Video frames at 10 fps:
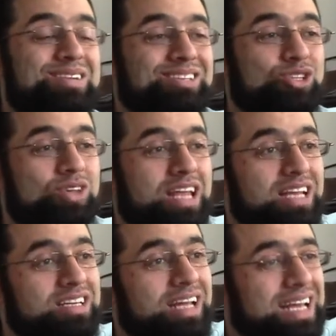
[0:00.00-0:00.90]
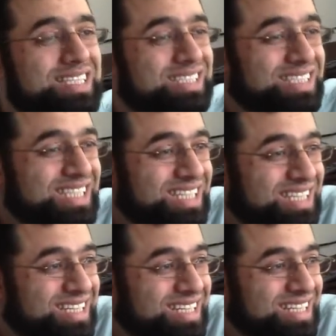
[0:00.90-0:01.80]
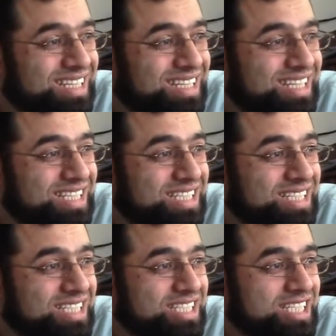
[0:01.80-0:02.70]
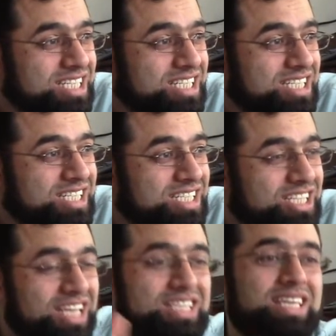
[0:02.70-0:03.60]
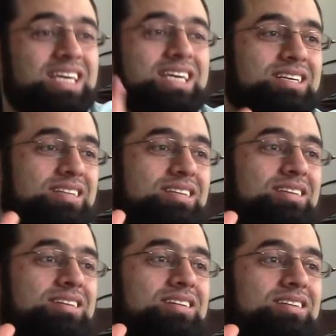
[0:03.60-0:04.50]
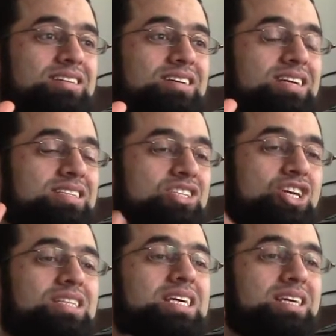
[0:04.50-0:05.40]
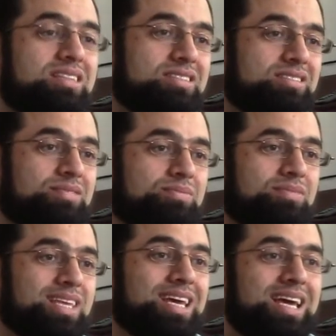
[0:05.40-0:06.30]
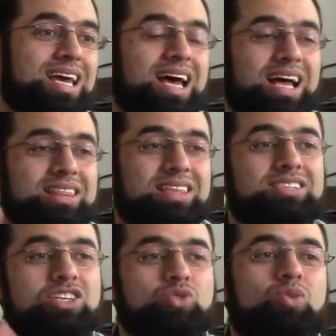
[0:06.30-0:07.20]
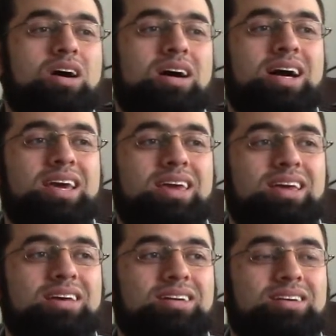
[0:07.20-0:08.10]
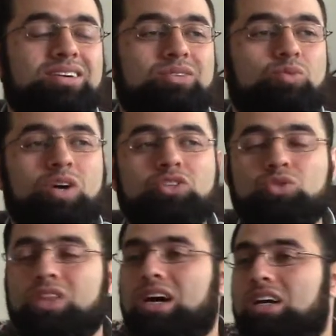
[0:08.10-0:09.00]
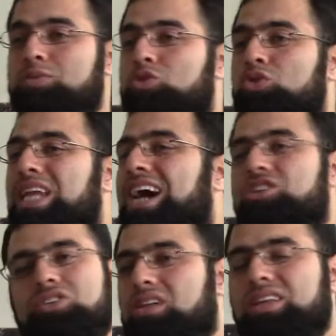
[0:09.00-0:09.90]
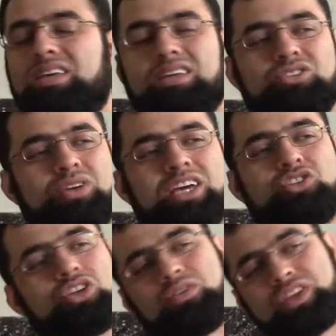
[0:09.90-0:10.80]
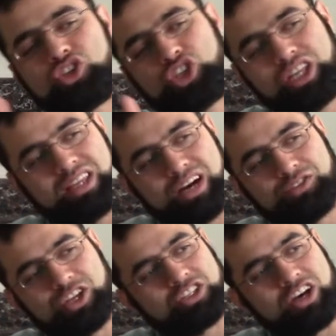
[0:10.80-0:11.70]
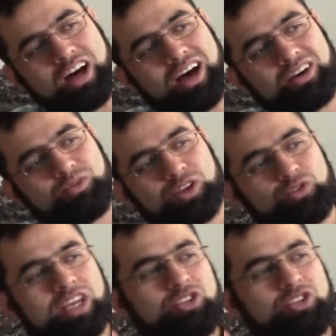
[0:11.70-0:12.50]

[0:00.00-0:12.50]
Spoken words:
So the letter is shadid. It's shadid. And this is why, what do the Arabs do naturally to get rid of the shidda of the ta? What do?